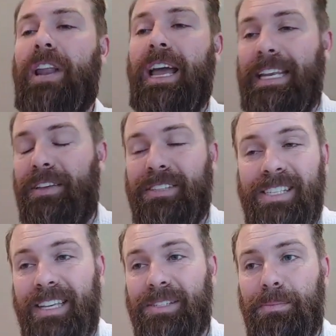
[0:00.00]

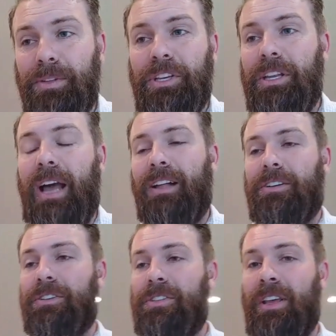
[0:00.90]
ninety-six million
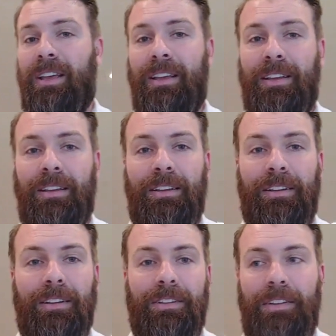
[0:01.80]
dollars
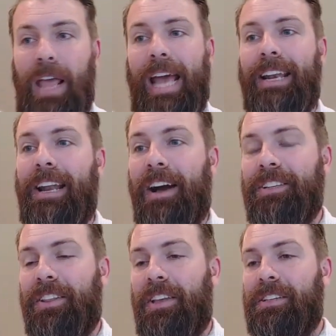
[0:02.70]
added
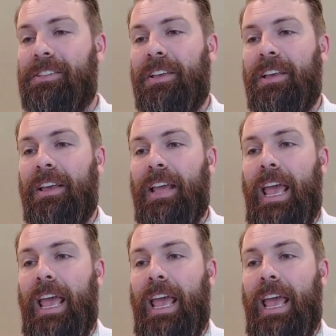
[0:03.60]
onto this?